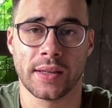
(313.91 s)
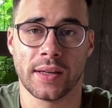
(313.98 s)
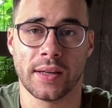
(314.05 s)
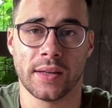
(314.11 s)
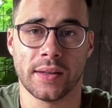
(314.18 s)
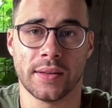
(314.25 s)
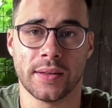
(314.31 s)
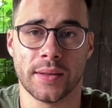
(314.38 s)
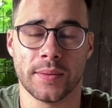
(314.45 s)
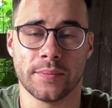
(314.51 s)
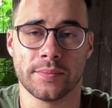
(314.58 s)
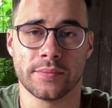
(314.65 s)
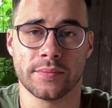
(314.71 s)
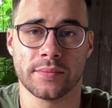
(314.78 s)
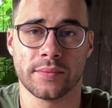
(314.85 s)

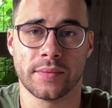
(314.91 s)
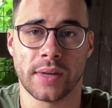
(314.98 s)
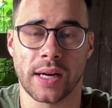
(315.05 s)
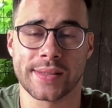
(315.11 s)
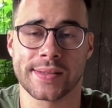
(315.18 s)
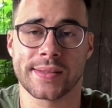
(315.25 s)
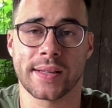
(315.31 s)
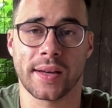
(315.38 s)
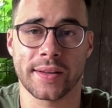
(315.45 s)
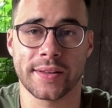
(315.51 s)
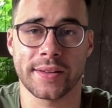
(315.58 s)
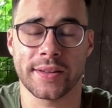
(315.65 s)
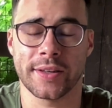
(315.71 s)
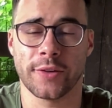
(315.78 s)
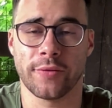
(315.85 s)
I started
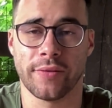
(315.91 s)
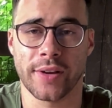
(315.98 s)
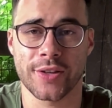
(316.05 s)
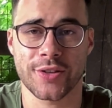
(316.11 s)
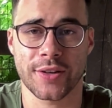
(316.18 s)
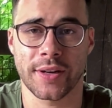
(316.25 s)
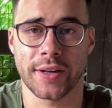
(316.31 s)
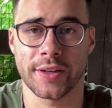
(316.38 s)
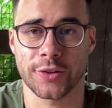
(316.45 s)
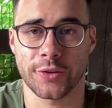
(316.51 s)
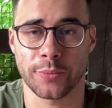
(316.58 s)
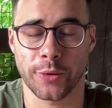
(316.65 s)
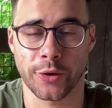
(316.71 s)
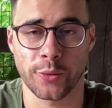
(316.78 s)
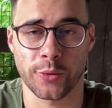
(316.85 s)
innovation and
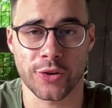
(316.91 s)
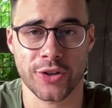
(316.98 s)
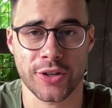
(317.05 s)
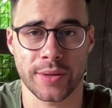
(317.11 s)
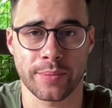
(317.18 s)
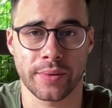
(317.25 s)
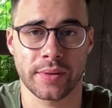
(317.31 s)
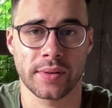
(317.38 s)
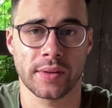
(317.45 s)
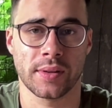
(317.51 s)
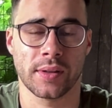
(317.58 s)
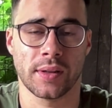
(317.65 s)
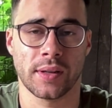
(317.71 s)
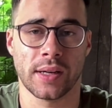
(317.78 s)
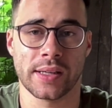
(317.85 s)
entrepreneurship
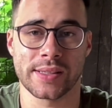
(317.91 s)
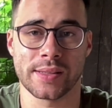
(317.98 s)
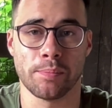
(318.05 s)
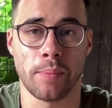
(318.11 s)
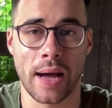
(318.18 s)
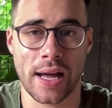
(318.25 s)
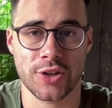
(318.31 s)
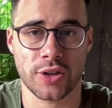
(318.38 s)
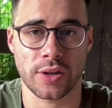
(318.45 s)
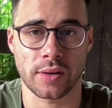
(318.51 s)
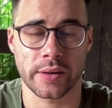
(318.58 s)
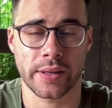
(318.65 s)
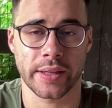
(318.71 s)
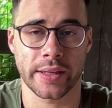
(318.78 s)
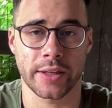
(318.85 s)
as a
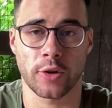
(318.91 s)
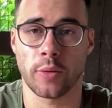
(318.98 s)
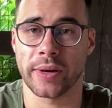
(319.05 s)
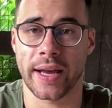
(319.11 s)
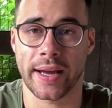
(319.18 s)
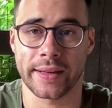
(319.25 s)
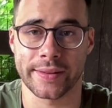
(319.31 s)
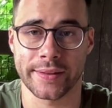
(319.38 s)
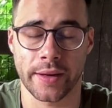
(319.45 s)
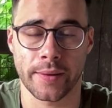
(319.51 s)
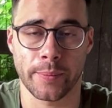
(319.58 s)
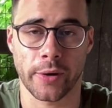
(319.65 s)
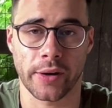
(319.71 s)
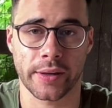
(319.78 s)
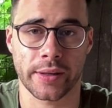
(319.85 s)
bachelor in Copenhagen,
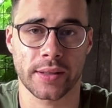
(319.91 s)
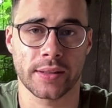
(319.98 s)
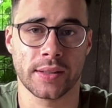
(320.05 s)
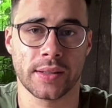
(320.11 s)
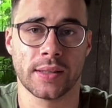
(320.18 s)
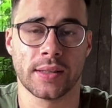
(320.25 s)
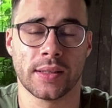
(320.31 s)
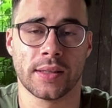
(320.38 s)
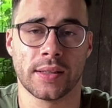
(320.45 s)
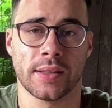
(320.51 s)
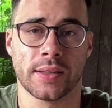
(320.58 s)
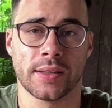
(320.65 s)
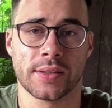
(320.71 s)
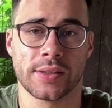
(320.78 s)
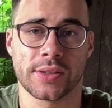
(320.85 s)
Denmark.
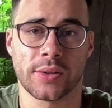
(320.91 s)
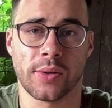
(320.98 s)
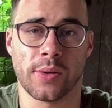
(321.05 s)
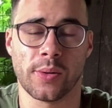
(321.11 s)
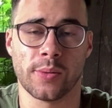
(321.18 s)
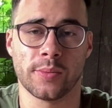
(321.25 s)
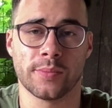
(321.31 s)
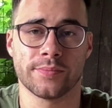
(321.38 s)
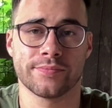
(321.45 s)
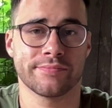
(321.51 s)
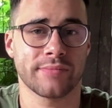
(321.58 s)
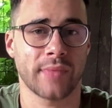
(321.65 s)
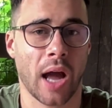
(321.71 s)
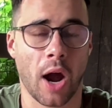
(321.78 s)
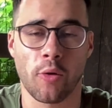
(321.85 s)
So
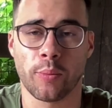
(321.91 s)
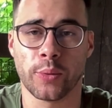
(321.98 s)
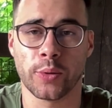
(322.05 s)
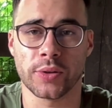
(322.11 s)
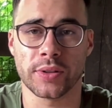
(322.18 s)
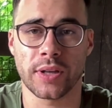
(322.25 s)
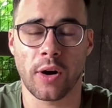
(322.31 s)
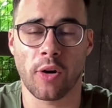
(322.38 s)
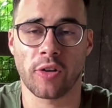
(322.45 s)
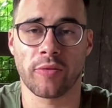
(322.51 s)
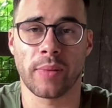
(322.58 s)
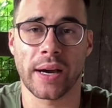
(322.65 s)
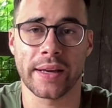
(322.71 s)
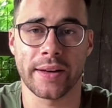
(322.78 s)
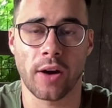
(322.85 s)
I will put all of
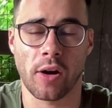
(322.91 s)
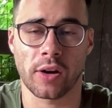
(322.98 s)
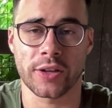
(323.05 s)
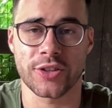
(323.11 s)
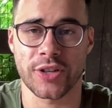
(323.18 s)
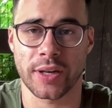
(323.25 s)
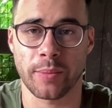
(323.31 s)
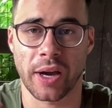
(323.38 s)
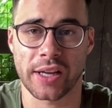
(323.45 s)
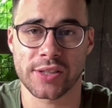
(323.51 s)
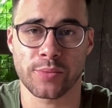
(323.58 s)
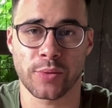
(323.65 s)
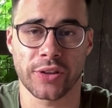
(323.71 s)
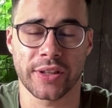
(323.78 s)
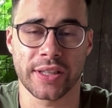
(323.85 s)
my knowledge and my
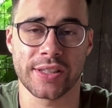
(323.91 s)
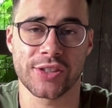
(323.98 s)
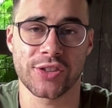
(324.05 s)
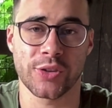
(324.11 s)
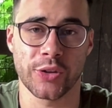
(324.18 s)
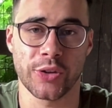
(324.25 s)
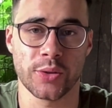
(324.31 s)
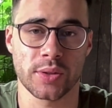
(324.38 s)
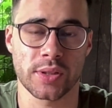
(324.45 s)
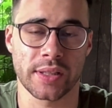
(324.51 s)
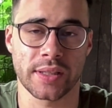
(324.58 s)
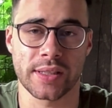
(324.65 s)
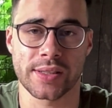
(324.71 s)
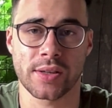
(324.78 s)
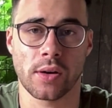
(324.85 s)
expertise to use in
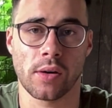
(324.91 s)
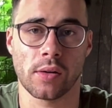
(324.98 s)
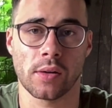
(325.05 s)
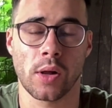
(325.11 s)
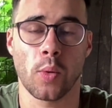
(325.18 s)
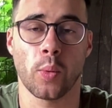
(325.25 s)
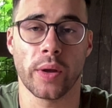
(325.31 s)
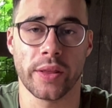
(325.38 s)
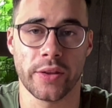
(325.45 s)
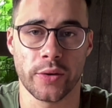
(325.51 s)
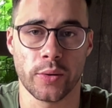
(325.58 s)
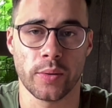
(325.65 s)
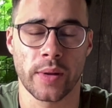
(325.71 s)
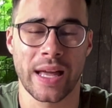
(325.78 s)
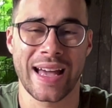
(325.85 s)
this call with
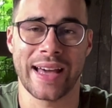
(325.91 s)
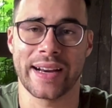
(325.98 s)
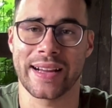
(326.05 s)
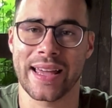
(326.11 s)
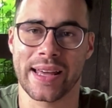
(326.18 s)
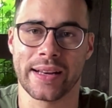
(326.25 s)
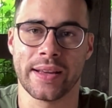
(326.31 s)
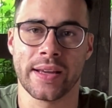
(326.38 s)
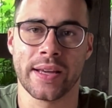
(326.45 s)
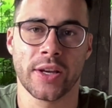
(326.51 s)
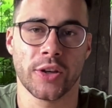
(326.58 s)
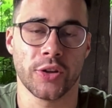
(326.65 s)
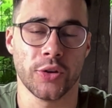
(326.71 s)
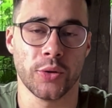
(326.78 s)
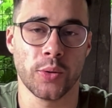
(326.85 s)
you. And again,
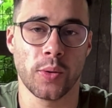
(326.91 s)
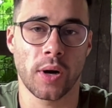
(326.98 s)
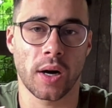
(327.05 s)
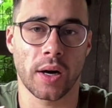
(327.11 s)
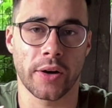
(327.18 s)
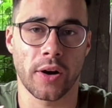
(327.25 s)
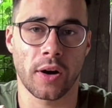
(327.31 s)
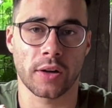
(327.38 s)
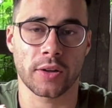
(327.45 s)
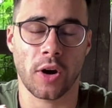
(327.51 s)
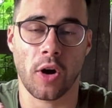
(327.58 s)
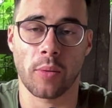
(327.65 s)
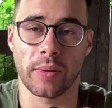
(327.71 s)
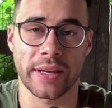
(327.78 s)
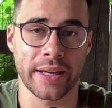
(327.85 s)
you are not
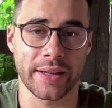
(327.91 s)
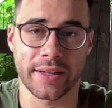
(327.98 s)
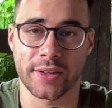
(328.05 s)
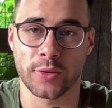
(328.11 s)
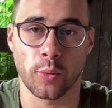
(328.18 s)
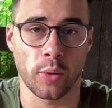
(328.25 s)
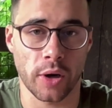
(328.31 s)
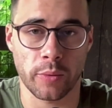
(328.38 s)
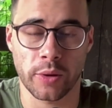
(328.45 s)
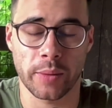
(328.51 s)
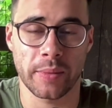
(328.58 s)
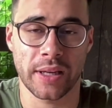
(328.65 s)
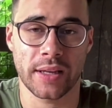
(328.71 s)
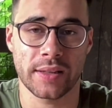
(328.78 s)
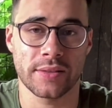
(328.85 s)
obligated to work with
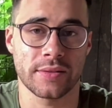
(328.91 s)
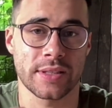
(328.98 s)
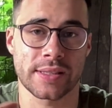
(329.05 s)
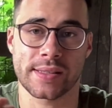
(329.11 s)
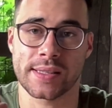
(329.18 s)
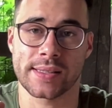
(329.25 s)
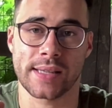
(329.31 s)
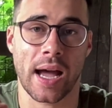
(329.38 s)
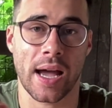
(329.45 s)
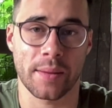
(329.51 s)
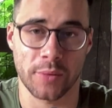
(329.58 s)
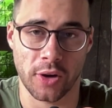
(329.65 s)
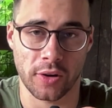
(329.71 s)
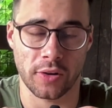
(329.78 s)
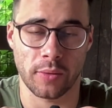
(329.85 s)
me, just as I am
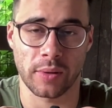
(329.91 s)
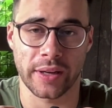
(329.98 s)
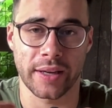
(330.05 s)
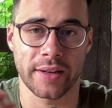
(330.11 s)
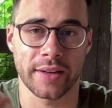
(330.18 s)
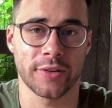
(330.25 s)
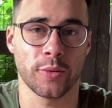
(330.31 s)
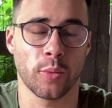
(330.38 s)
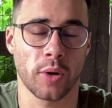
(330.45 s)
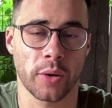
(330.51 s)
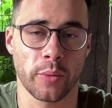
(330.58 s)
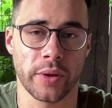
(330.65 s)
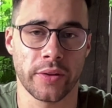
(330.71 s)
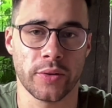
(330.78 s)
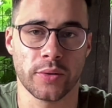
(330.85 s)
not obligated to work
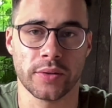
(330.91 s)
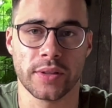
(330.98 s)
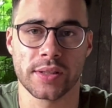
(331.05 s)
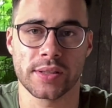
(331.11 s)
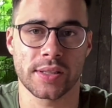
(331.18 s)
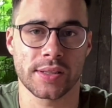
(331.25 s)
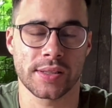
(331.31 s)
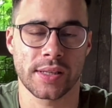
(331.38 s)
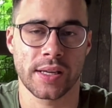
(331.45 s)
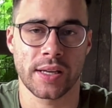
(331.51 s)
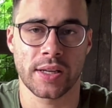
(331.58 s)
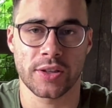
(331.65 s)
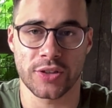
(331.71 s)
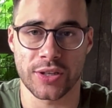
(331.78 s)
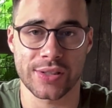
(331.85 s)
with you. This is
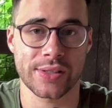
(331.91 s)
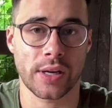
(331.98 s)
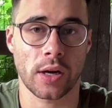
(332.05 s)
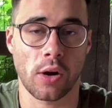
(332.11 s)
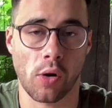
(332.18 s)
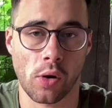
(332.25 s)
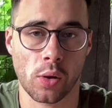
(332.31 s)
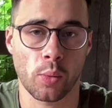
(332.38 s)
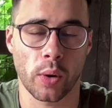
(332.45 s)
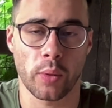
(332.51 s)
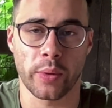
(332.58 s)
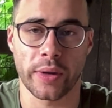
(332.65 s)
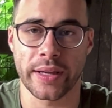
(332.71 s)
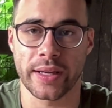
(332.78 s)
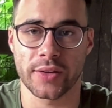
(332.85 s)
just a call where
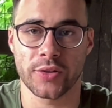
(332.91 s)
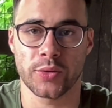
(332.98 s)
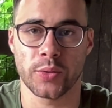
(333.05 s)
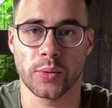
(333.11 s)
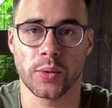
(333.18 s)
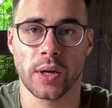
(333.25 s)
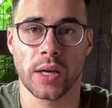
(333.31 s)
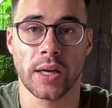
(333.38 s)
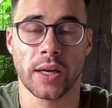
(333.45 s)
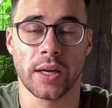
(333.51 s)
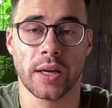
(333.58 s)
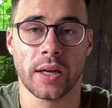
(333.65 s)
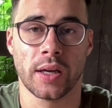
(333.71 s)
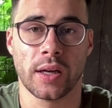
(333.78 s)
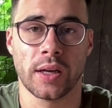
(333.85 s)
we get to
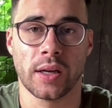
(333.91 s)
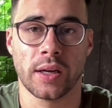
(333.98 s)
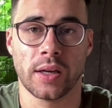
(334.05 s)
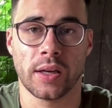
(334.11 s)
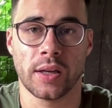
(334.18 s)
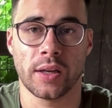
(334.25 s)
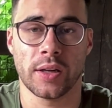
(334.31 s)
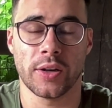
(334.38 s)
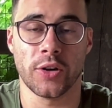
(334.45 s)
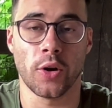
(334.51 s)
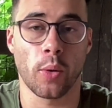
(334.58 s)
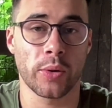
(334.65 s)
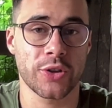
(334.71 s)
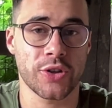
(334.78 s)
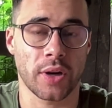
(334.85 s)

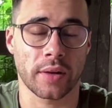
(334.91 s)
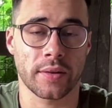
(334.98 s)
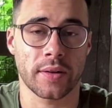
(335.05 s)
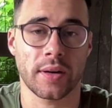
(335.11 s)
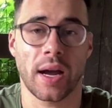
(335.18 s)
know each other.